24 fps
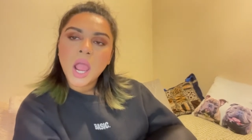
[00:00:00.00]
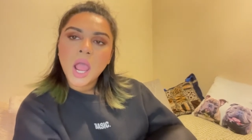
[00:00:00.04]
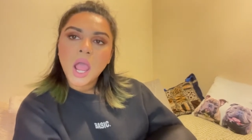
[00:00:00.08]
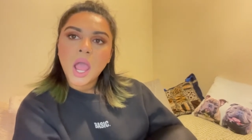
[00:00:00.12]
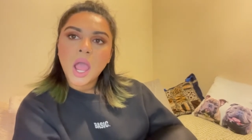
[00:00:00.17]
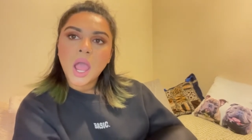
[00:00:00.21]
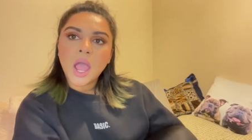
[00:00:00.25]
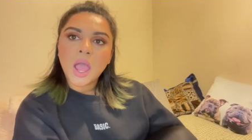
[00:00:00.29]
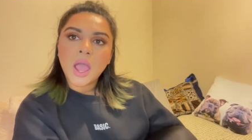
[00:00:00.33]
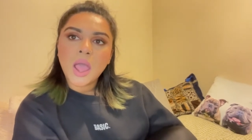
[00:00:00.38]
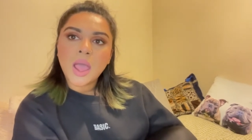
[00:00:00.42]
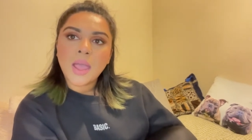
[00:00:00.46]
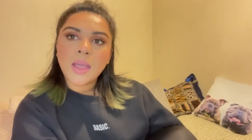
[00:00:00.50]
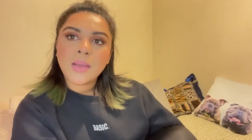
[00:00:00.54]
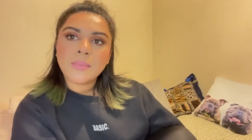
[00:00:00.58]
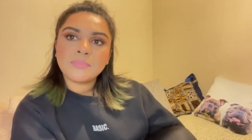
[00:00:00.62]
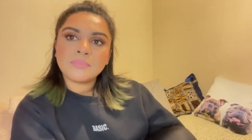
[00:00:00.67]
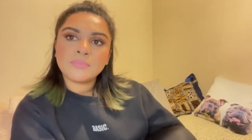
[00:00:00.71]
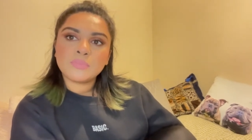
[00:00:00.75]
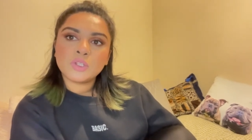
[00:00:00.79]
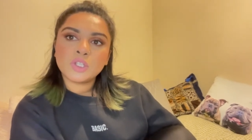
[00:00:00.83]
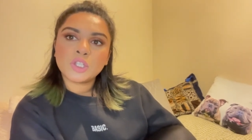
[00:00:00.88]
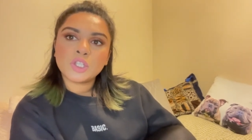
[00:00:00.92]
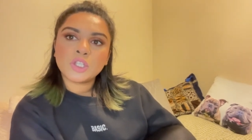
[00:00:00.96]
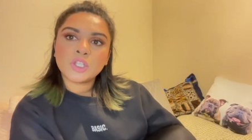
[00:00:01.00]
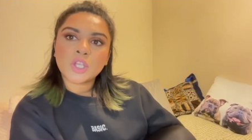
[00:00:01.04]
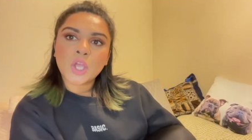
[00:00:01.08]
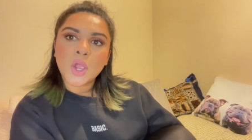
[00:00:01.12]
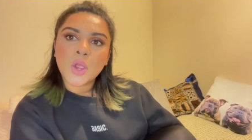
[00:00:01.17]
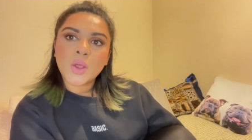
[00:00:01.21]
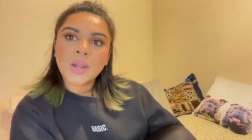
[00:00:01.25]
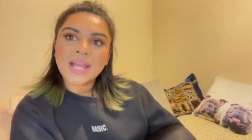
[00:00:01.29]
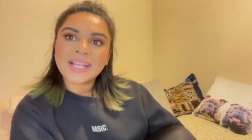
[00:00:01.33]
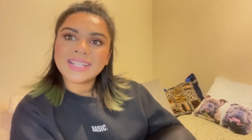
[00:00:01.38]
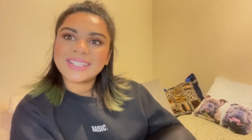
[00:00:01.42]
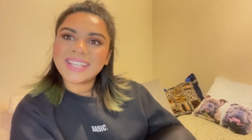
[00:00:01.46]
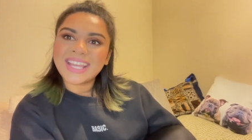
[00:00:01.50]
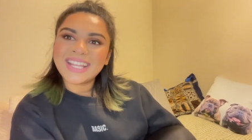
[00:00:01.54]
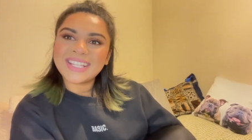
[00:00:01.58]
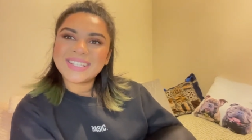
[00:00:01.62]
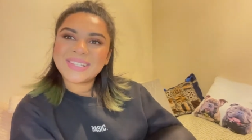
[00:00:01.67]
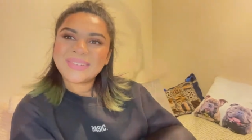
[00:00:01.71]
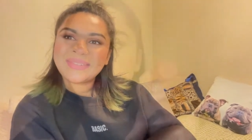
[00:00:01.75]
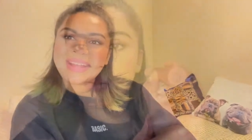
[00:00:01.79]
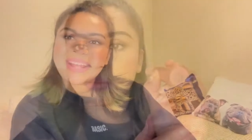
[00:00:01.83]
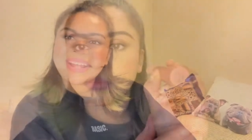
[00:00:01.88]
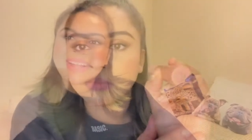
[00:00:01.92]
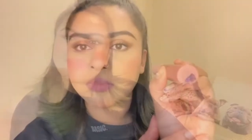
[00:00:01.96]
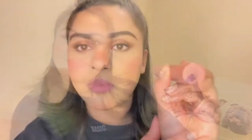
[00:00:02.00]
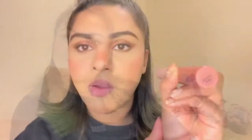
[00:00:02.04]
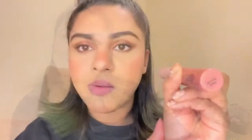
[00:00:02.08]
um so let's get to it